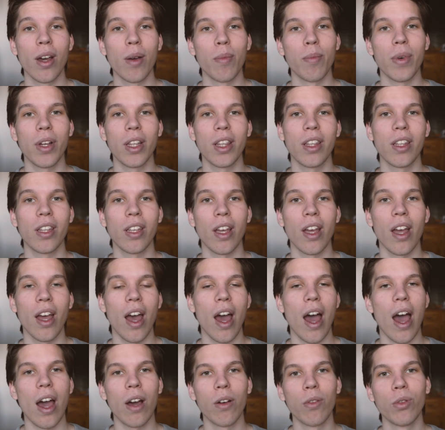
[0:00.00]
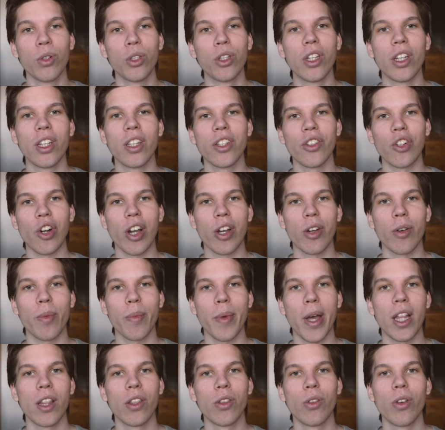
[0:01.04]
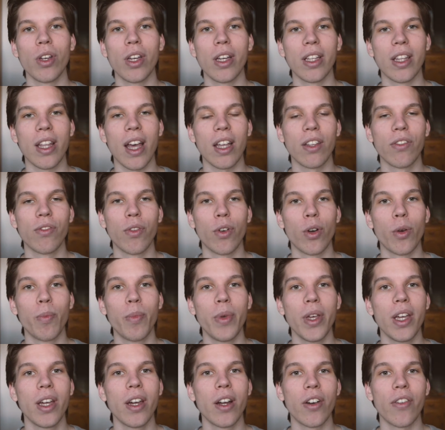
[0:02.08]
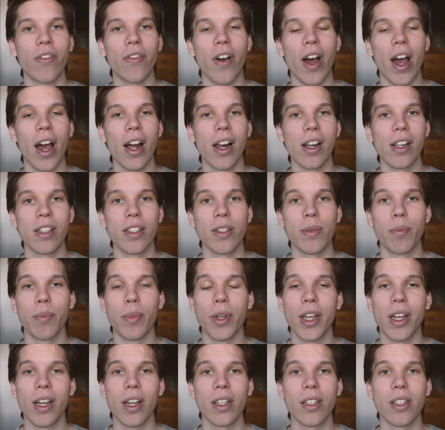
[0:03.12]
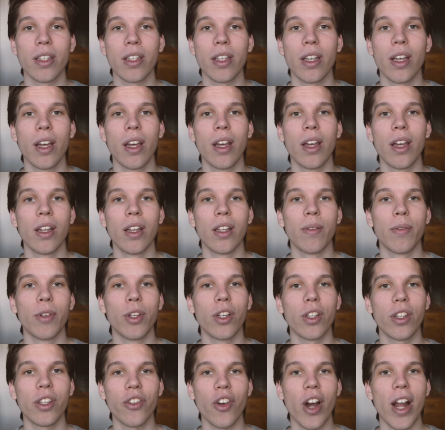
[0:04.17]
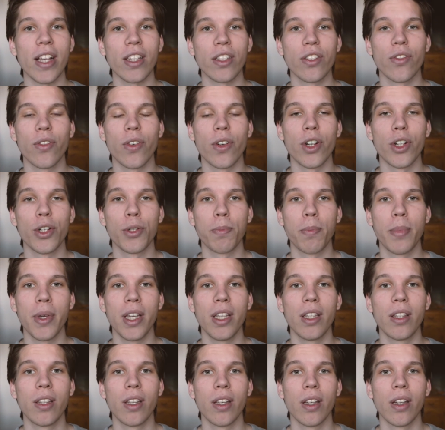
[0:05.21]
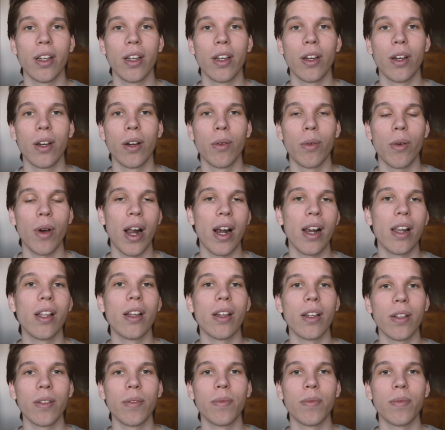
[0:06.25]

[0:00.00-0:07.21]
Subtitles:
but I wouldn't recommend doing that for bigger files because the transfer speed, well,